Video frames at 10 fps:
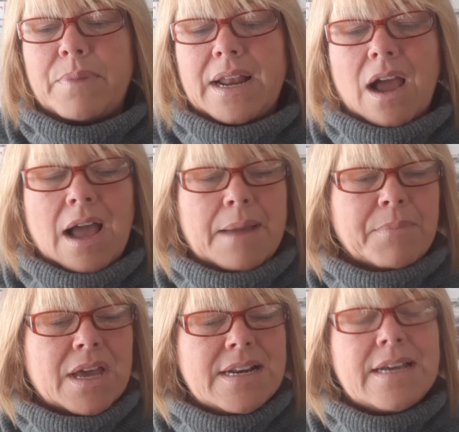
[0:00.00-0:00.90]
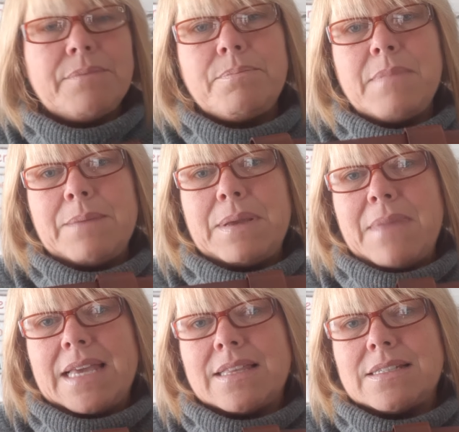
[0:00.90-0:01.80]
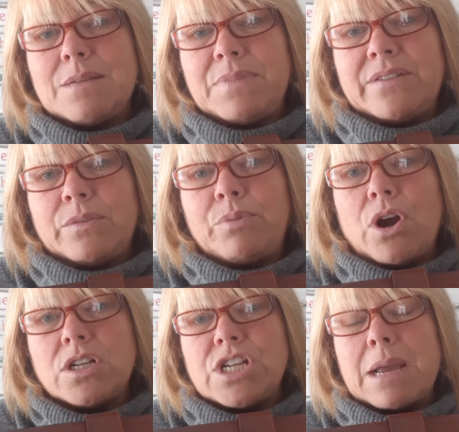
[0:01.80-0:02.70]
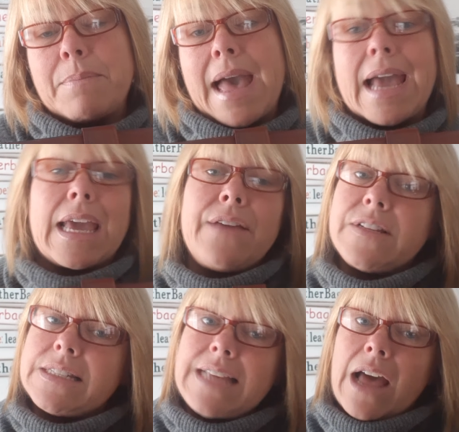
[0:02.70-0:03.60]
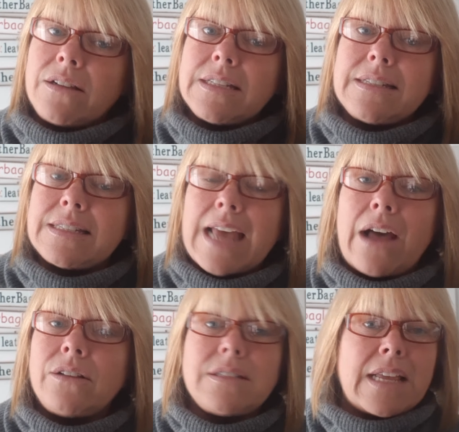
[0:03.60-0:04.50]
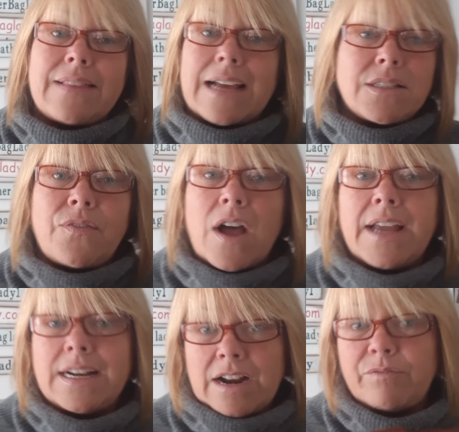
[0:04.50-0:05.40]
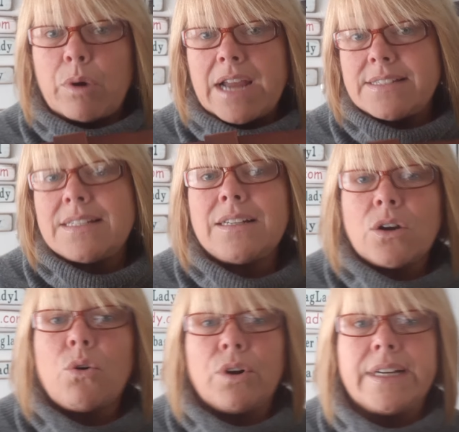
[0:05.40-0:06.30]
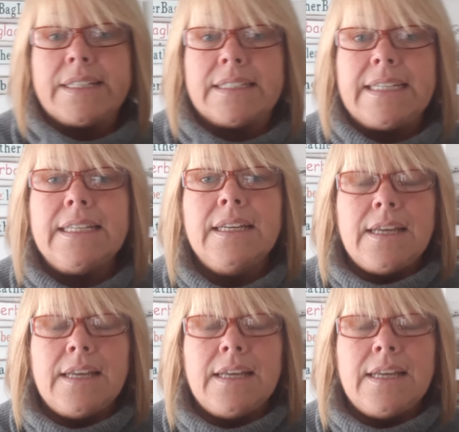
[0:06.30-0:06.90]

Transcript: But I'm going to maybe make this a bit of a project bag. If it sells, it sells, and that's fine, and I've priced it accordingly.